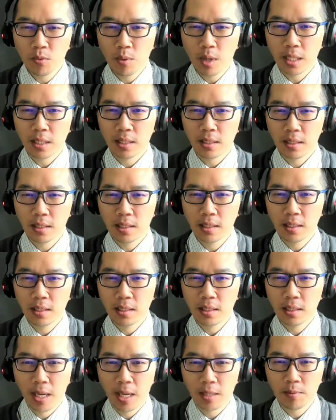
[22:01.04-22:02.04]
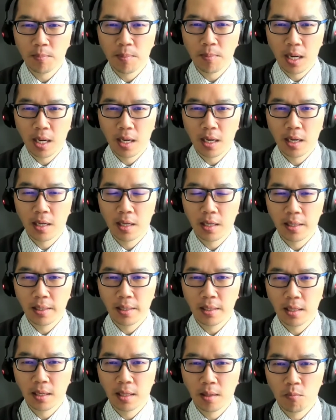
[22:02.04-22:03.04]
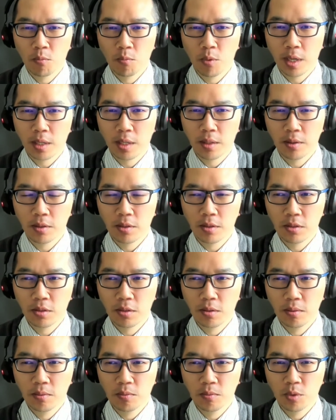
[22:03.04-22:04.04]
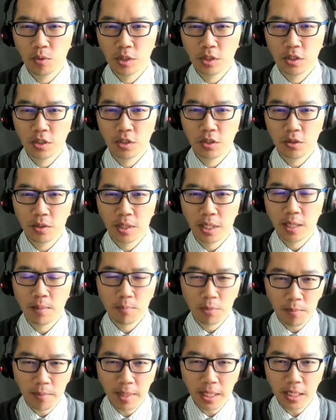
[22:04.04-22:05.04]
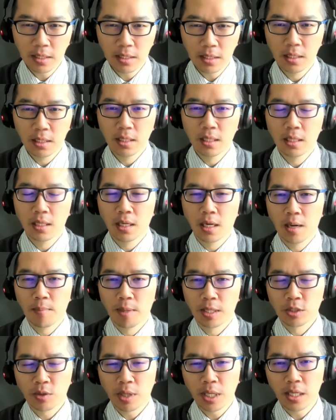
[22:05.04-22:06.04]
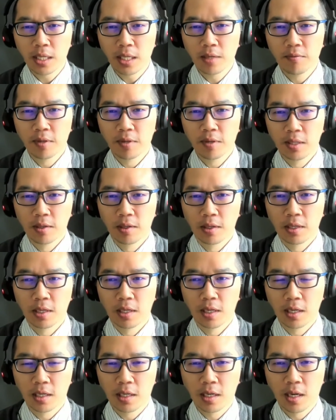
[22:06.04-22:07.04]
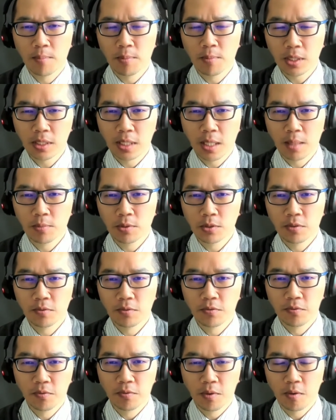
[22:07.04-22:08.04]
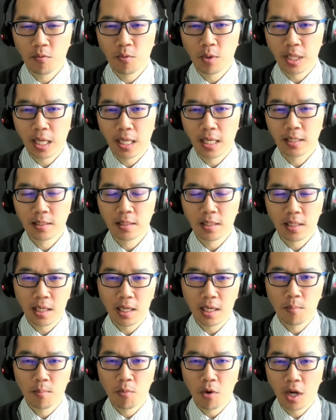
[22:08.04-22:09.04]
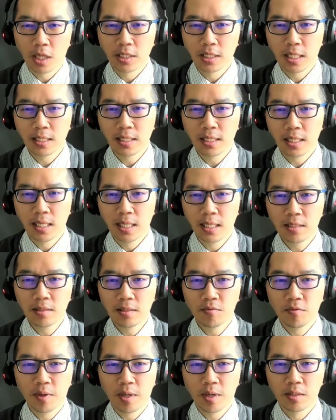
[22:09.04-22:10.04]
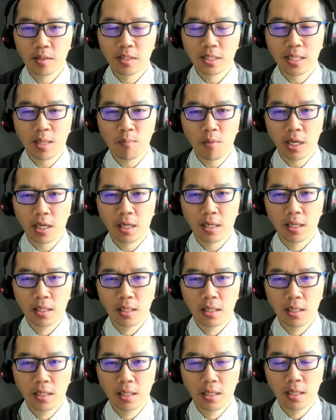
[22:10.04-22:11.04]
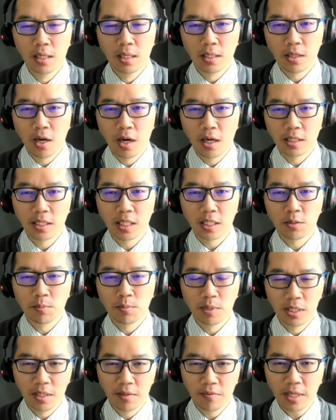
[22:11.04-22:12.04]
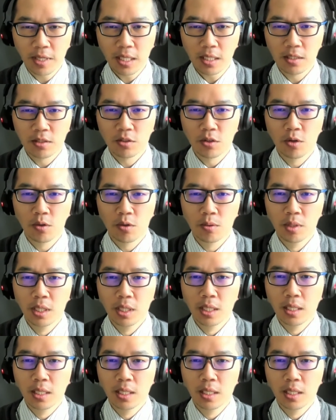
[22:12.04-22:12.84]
what is meant by what would you do to implement. I try to give a couple examples of what that is, like in a broad sense. It is somewhat context specific. So